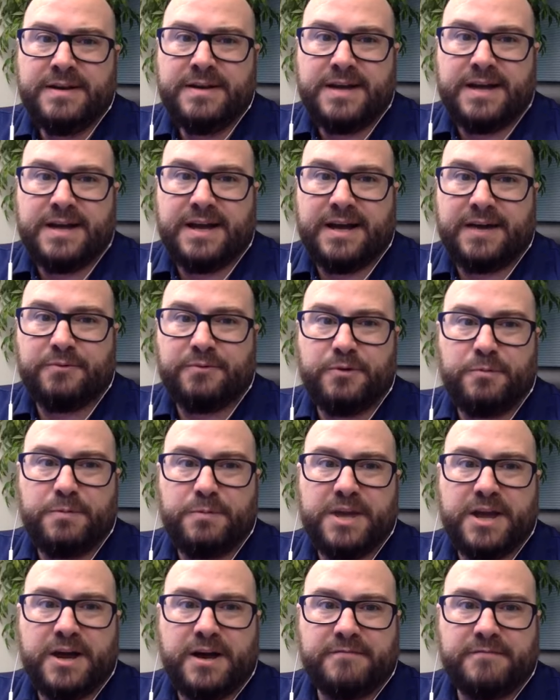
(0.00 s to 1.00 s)
Uh, we'll
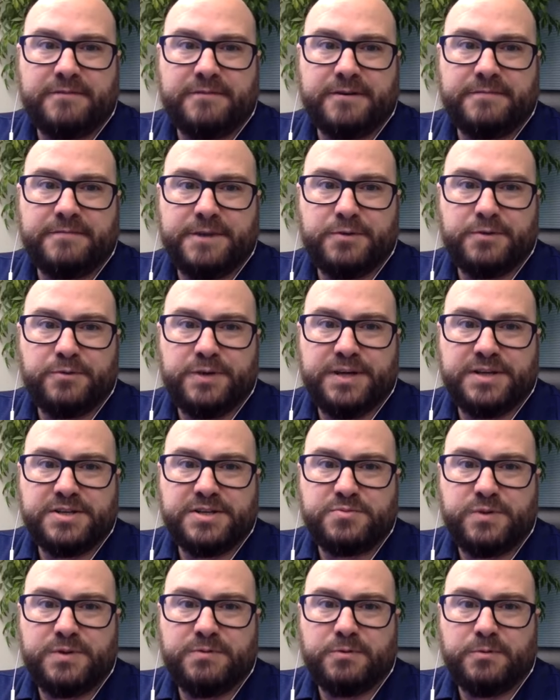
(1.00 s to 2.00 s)
be off for a few weeks.
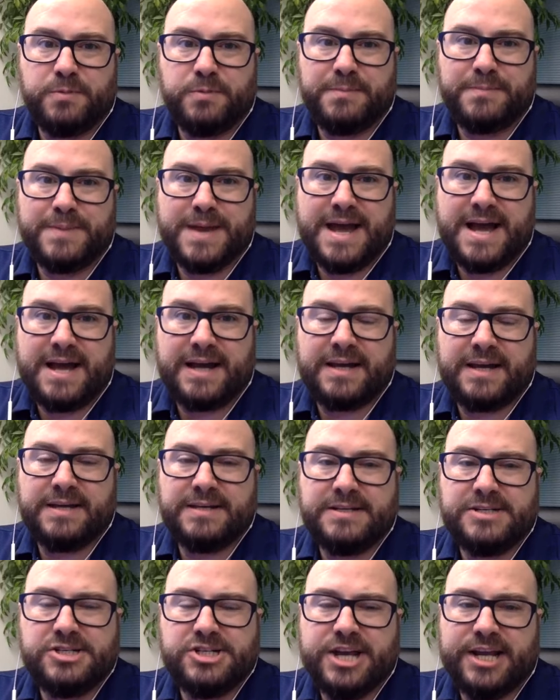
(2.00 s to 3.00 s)
We will be back
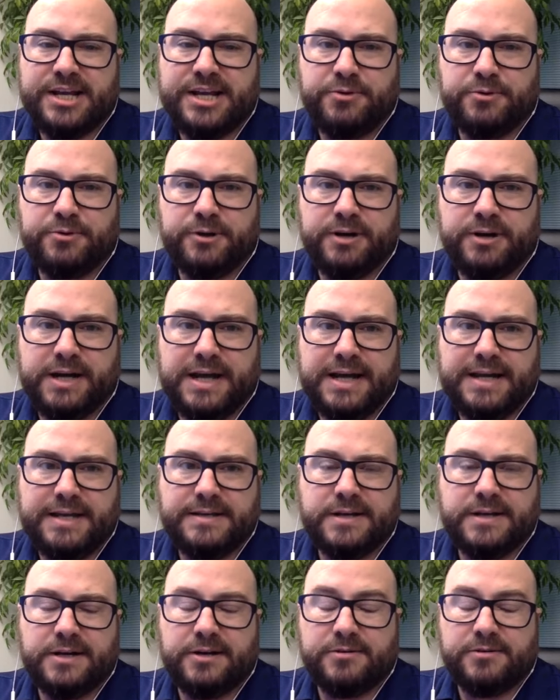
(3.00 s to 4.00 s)
January
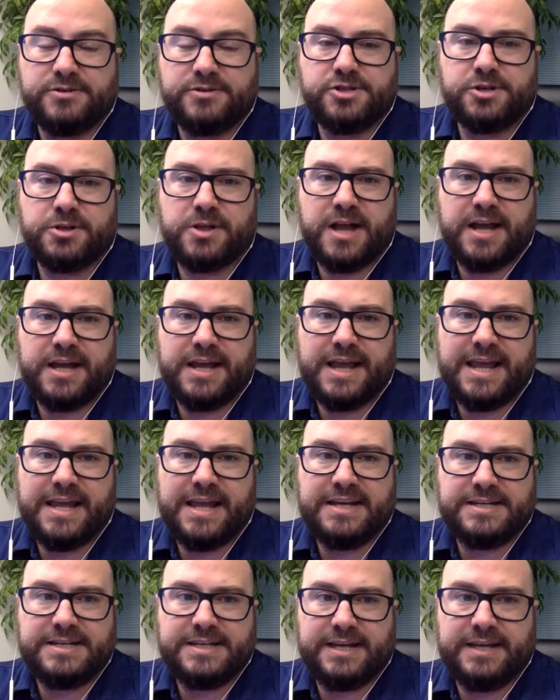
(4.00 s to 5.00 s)
eighth or July
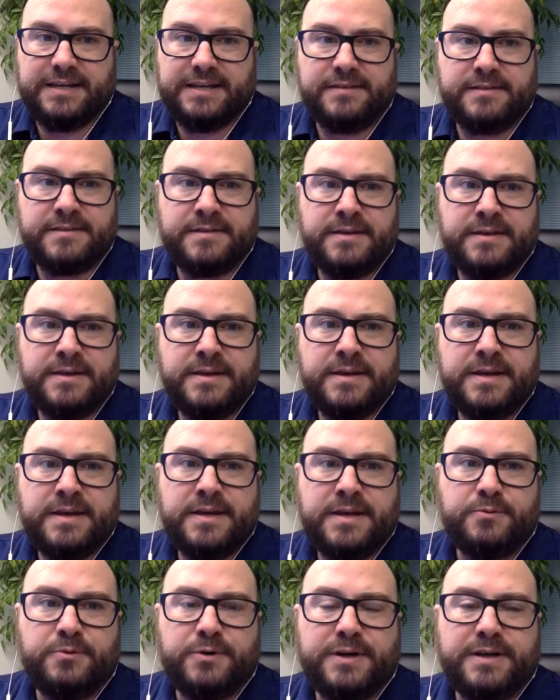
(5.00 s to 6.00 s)
eighteenth
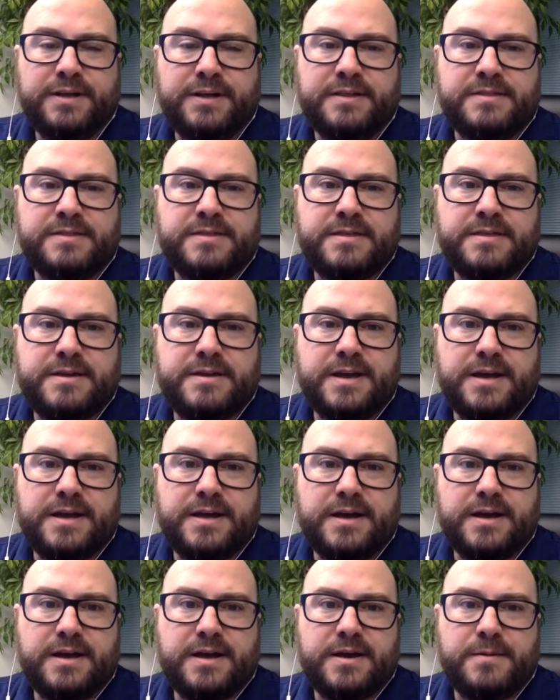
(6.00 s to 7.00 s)
with
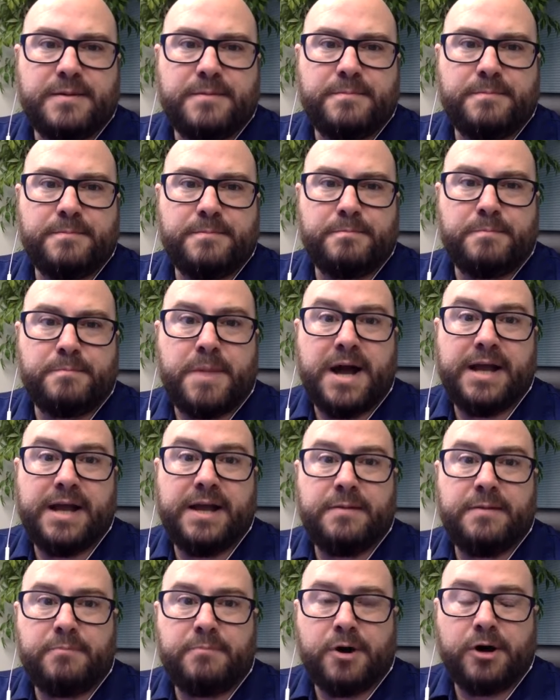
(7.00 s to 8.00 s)
Maya
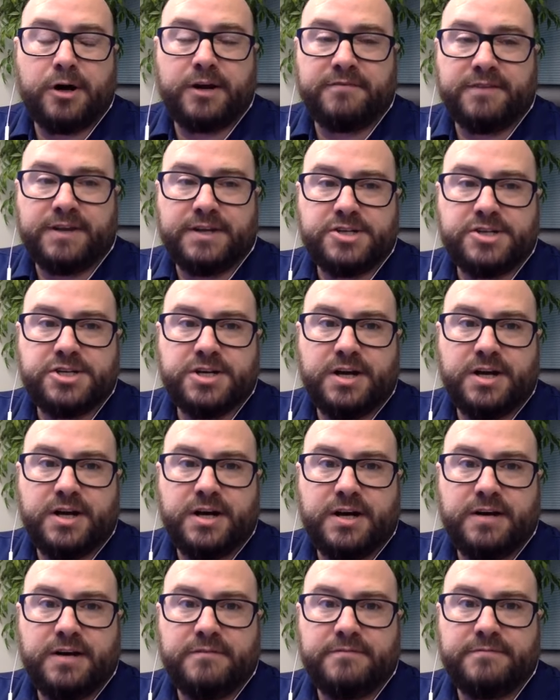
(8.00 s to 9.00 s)
Markovich
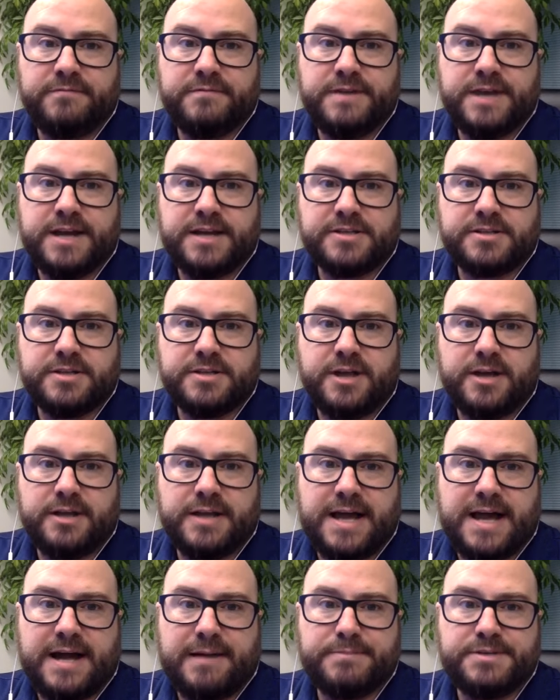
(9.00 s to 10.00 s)
of Next Law
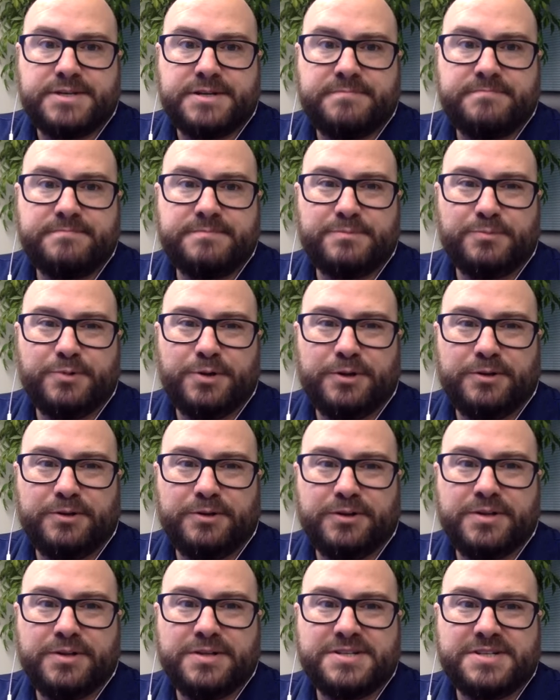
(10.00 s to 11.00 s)
Labs. We'll
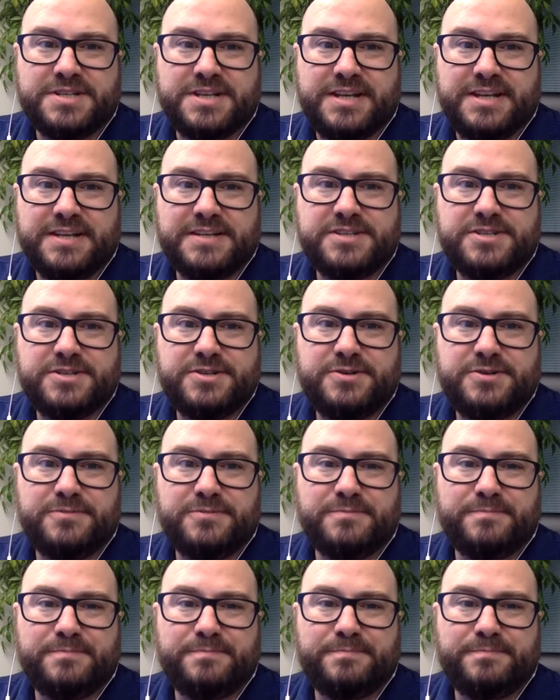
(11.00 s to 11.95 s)
see you soon.